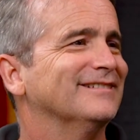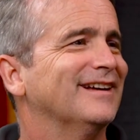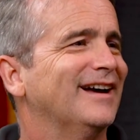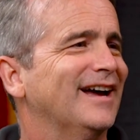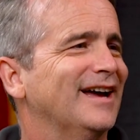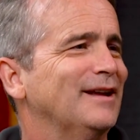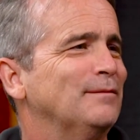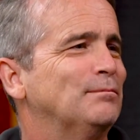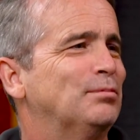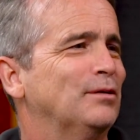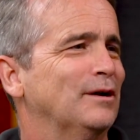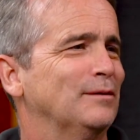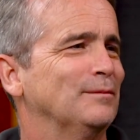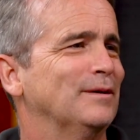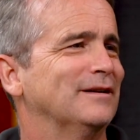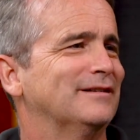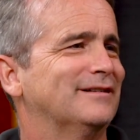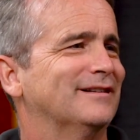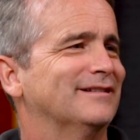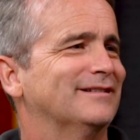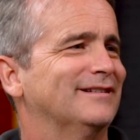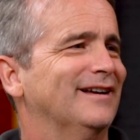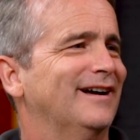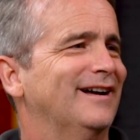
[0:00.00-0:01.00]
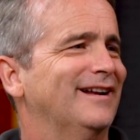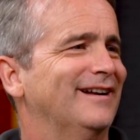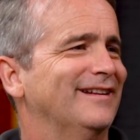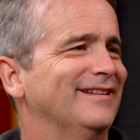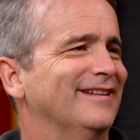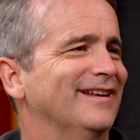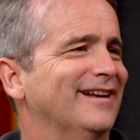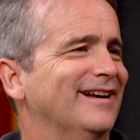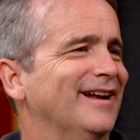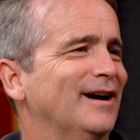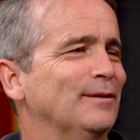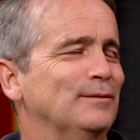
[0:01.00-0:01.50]
I had pretty much
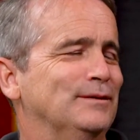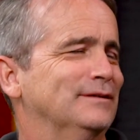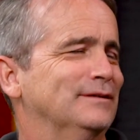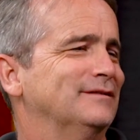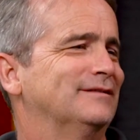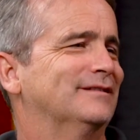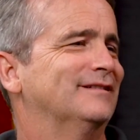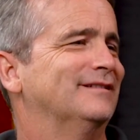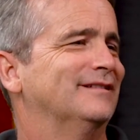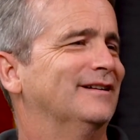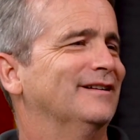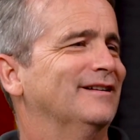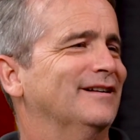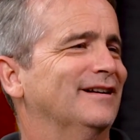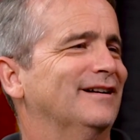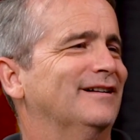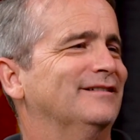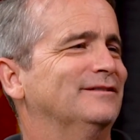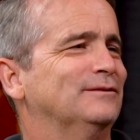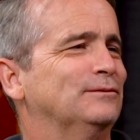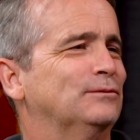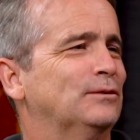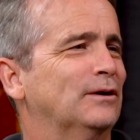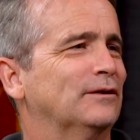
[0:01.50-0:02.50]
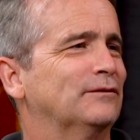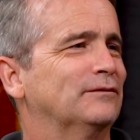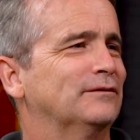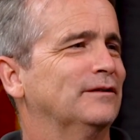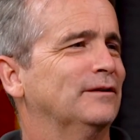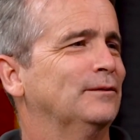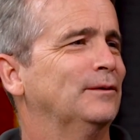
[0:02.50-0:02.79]
decided that I wasn't going to work